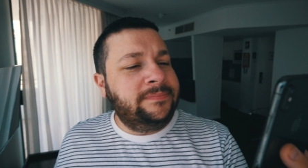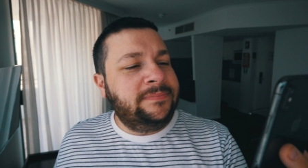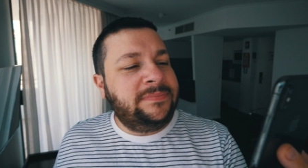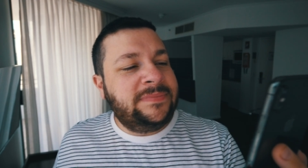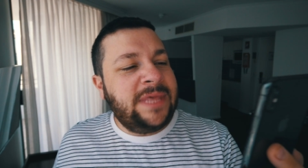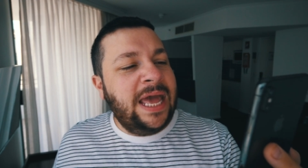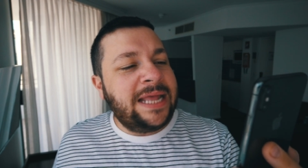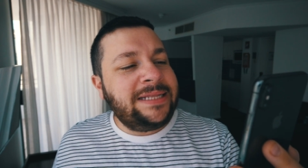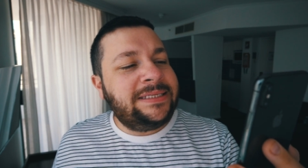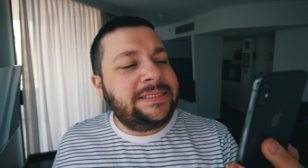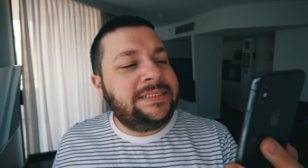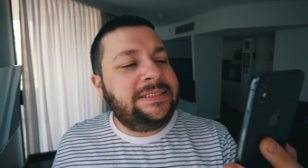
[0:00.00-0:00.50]

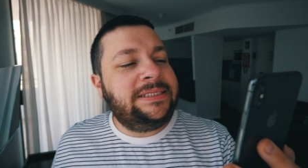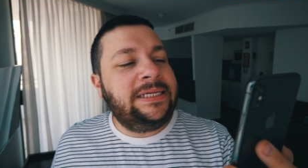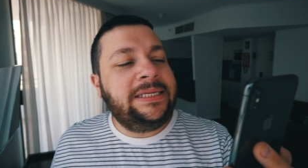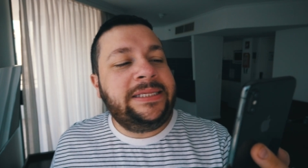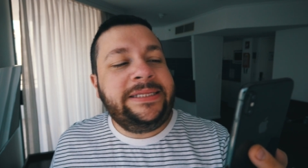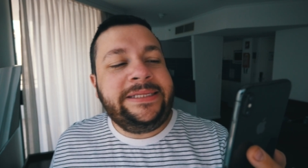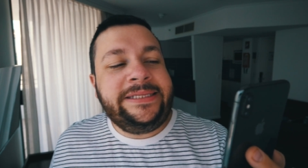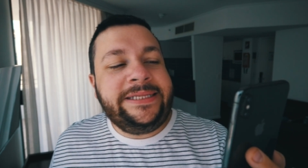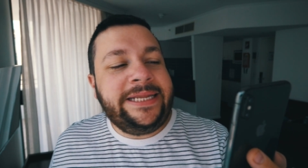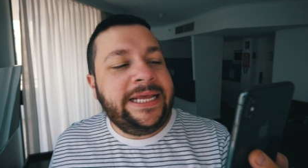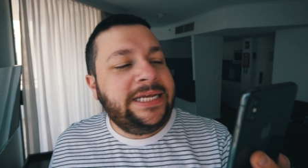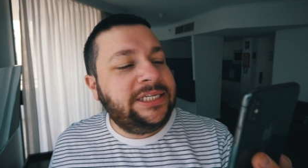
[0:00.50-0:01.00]
That's
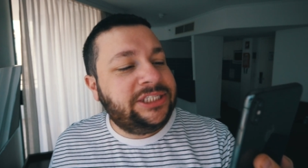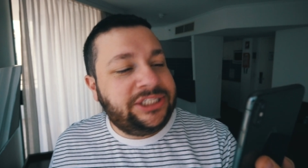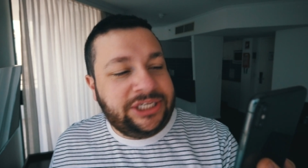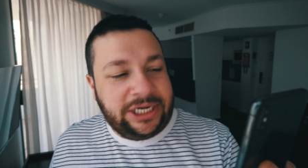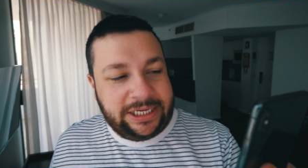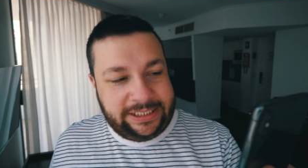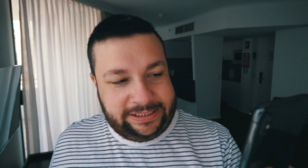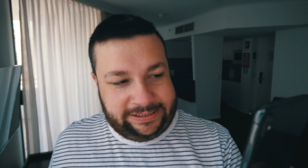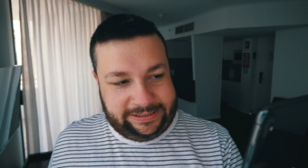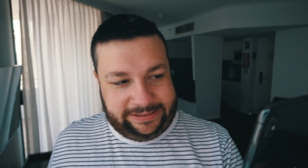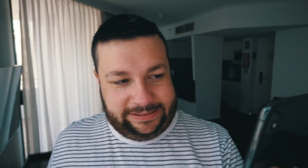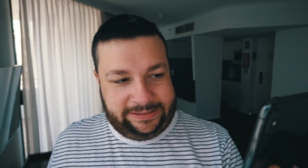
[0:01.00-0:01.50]

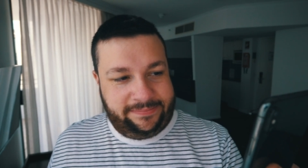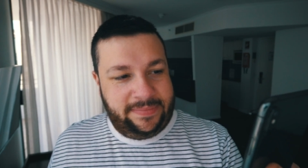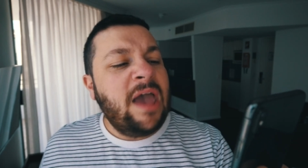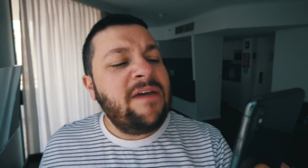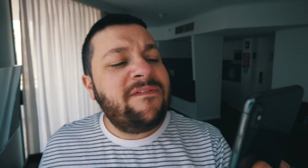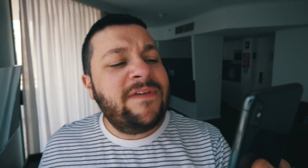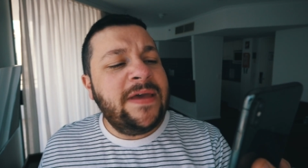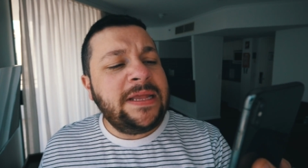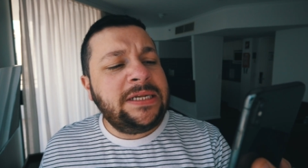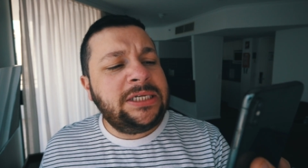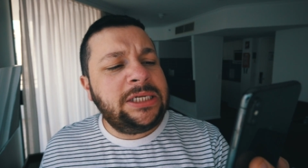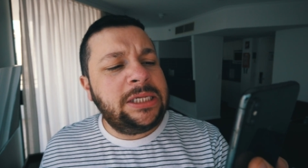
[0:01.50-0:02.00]
delicious.
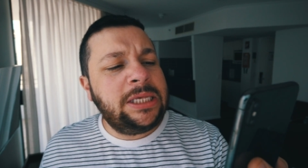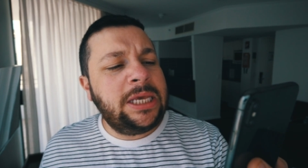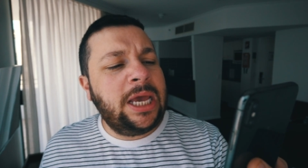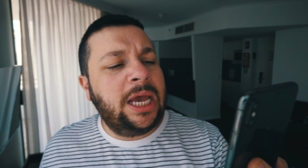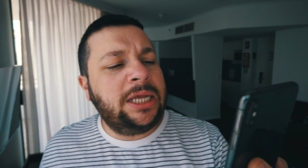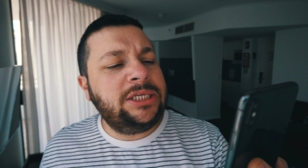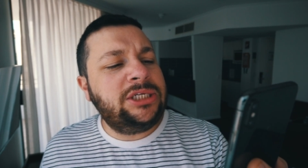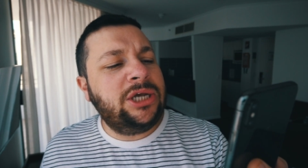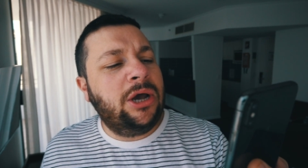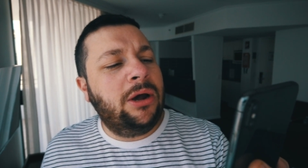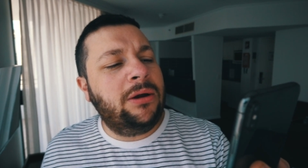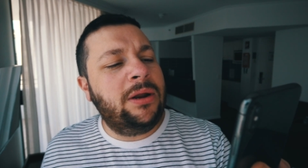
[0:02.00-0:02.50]
Eventually
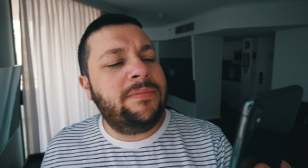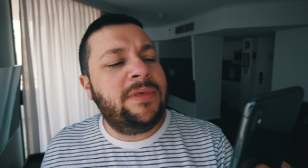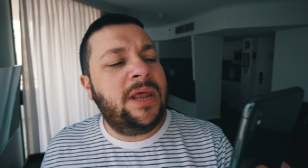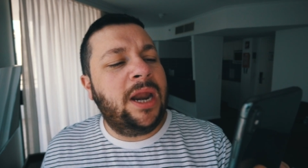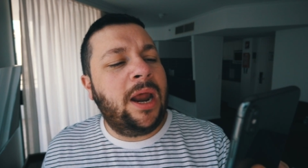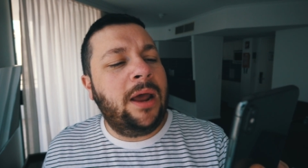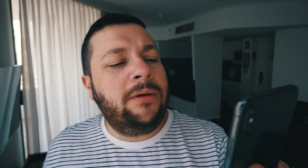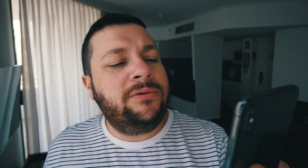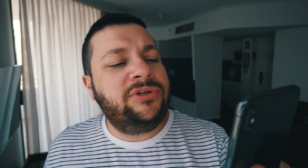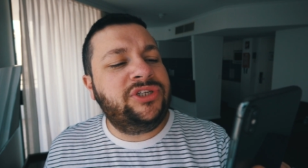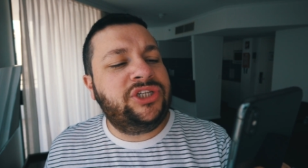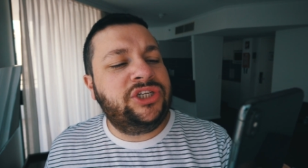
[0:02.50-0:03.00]
I told him that
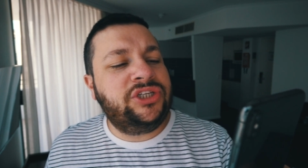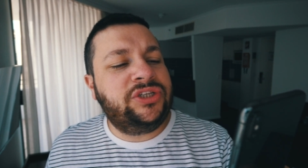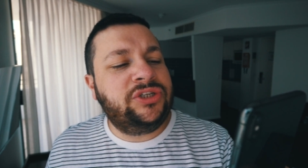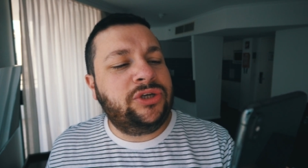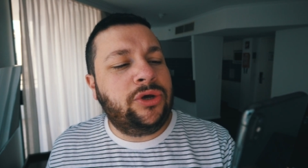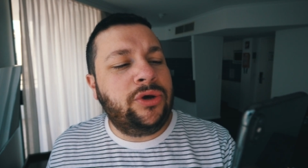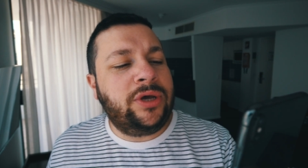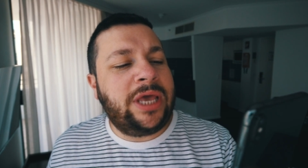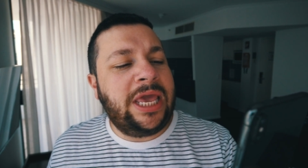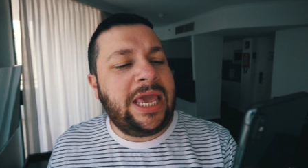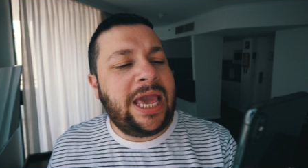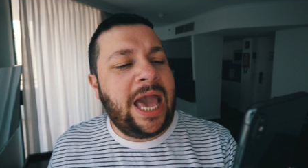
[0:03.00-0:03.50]
I was just
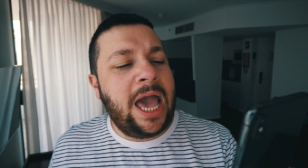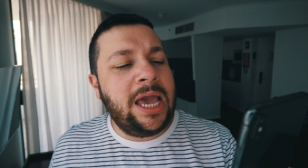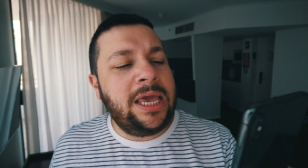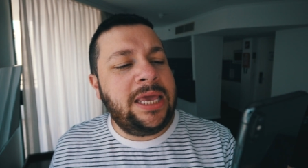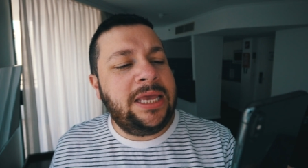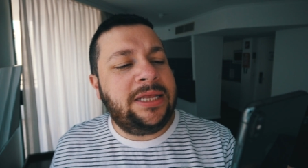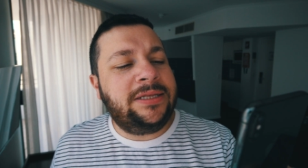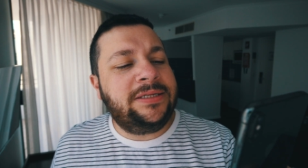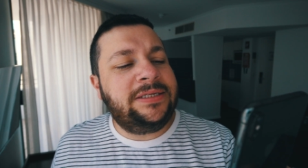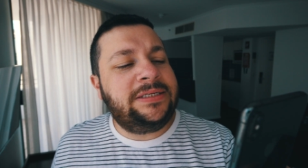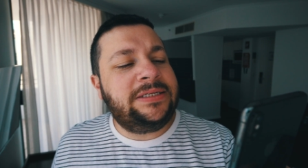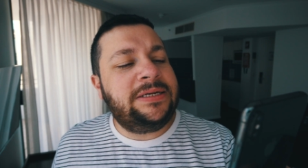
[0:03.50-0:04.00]
cooking
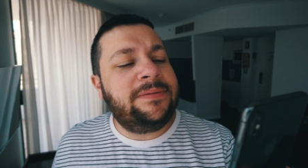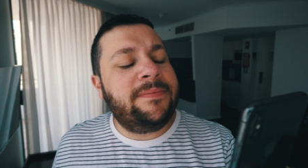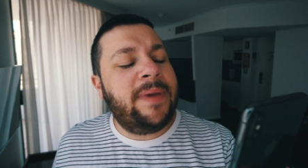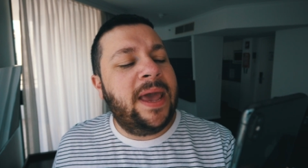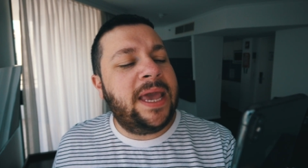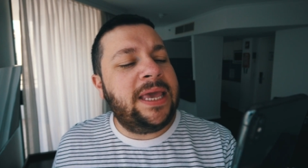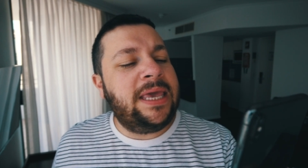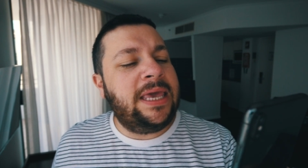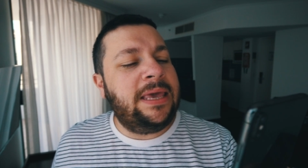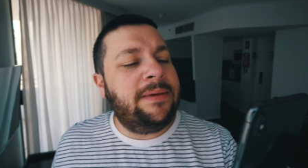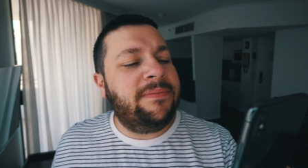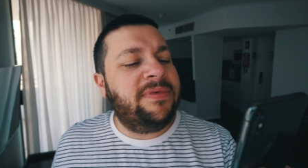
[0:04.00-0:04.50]
onions to
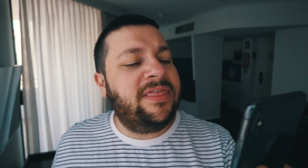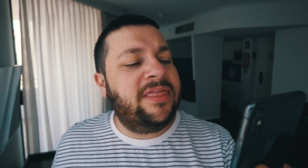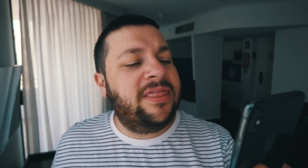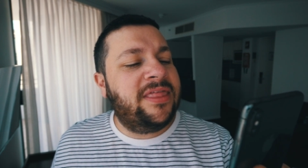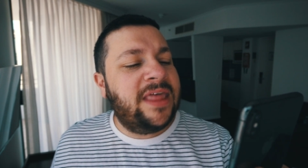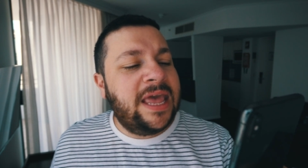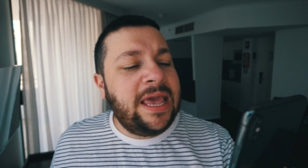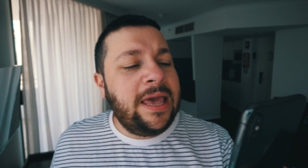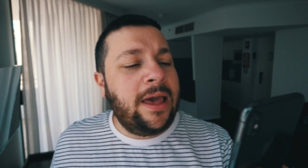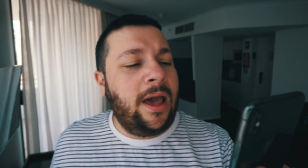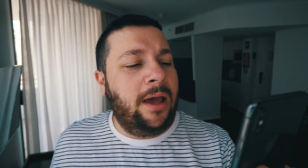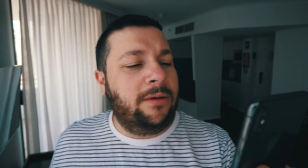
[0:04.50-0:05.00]
make him
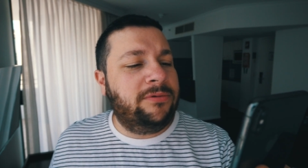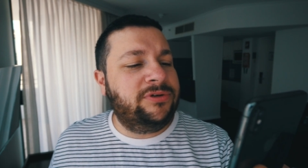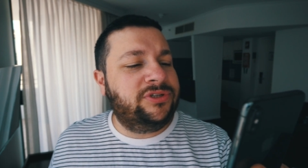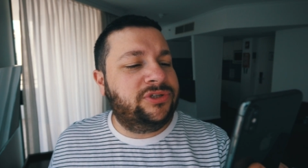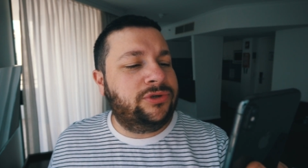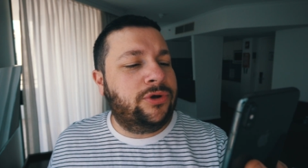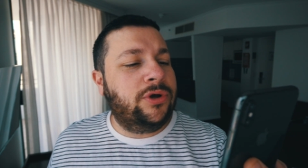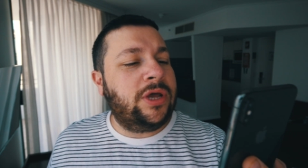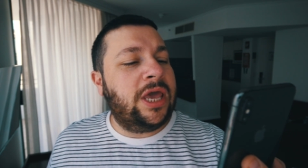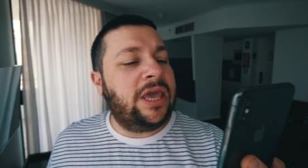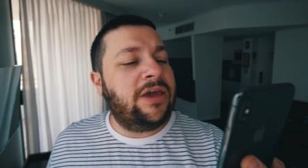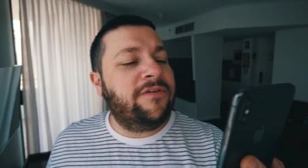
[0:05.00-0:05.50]
think I was
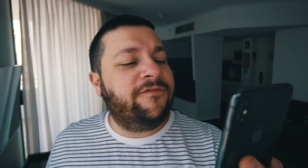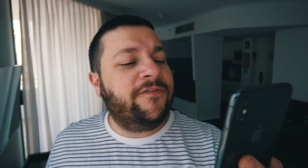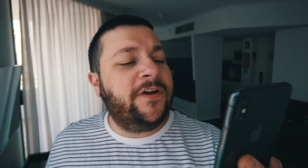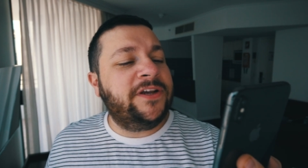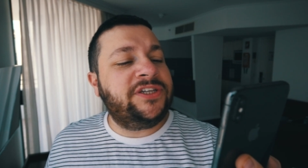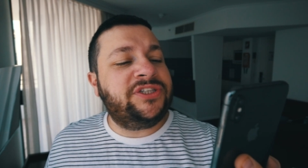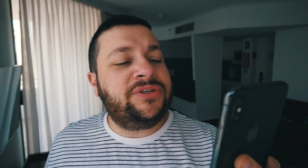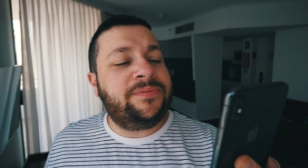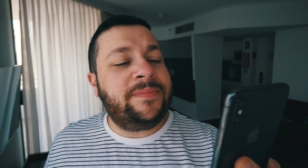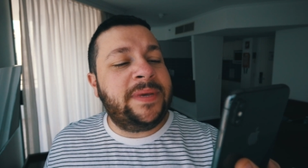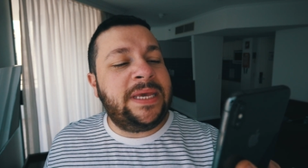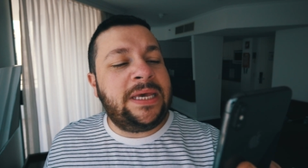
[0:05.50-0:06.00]
cooking a
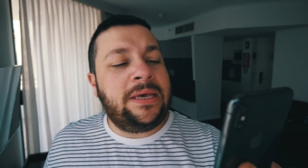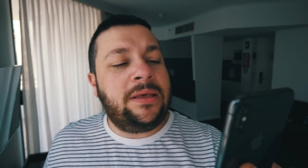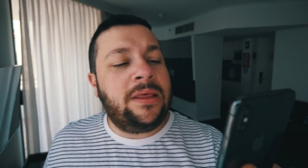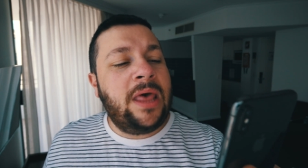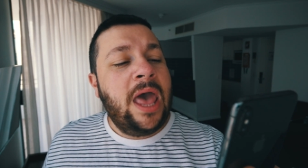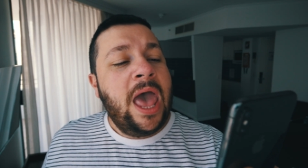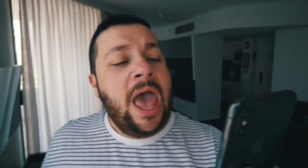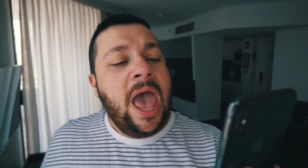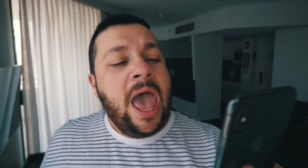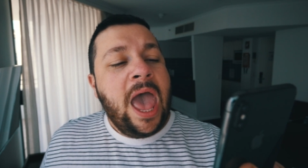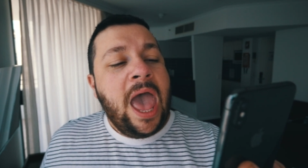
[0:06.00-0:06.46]
fresh meal,